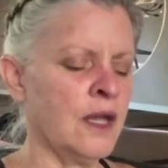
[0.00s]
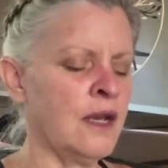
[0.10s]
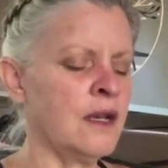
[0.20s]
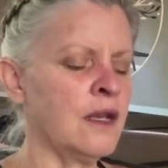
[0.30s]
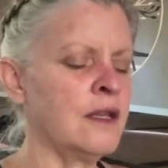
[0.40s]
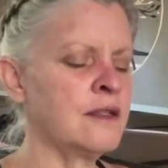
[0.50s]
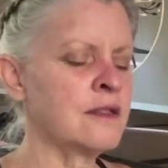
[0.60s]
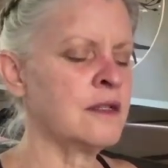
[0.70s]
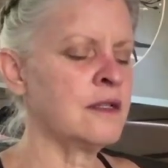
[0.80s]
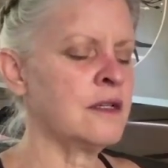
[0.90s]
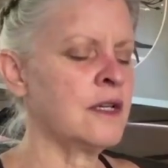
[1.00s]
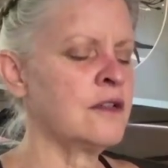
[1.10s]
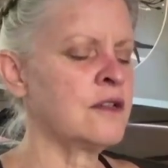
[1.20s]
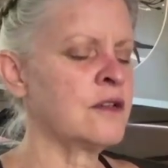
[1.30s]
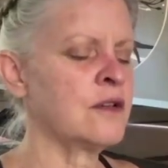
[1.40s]
And listen
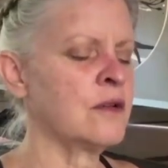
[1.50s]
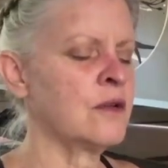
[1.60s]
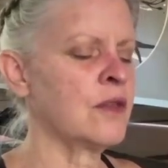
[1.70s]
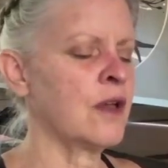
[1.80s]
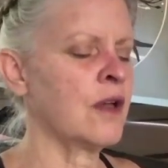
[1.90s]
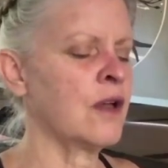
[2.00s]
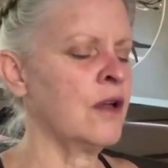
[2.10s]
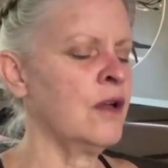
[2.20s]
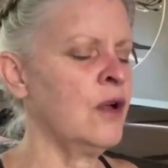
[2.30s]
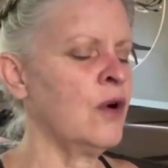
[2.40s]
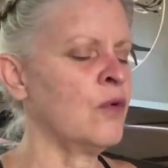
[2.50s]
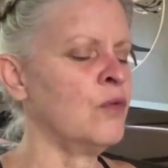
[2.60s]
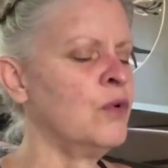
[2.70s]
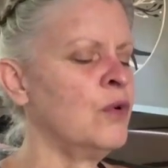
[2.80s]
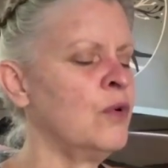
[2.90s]
into the
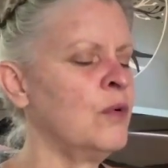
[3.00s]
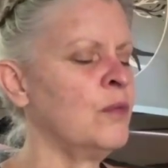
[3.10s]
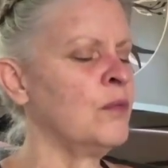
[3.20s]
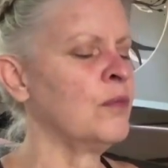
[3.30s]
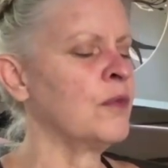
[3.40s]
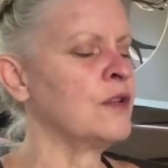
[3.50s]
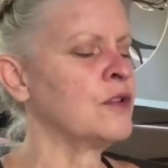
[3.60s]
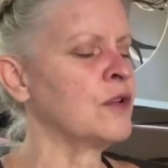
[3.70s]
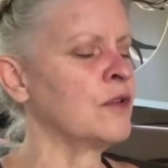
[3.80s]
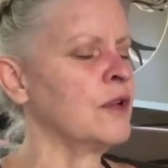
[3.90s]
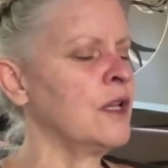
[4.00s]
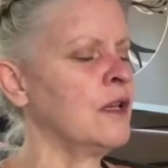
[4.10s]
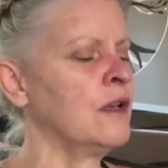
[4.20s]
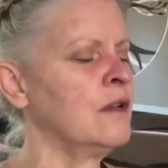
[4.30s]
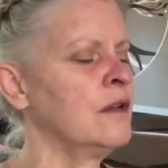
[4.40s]
room that you're
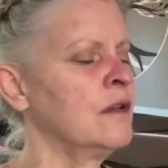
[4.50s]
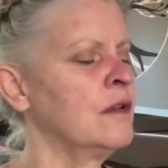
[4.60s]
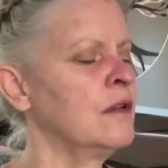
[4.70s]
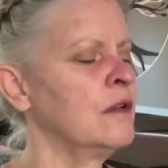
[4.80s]
in.